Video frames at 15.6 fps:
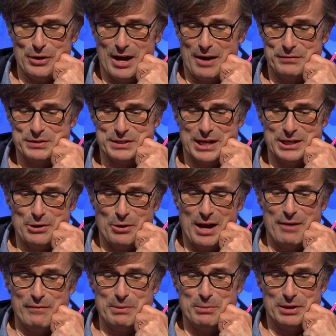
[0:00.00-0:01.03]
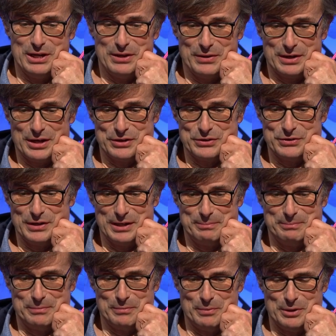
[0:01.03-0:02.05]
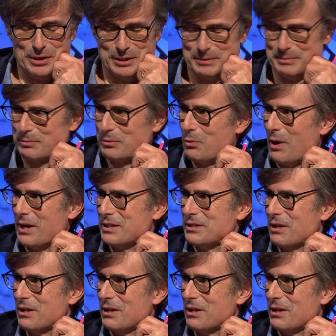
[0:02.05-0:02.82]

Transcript: I have to say, not everybody in the country was quite